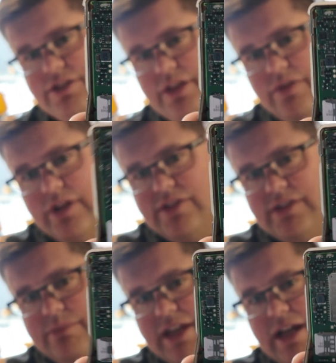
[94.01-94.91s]
So you've got a
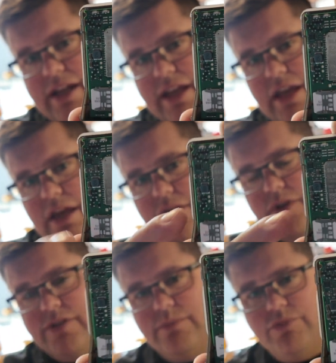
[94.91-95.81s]
SIM card here, you've
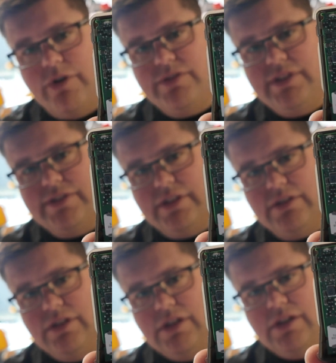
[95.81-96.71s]
got some processing,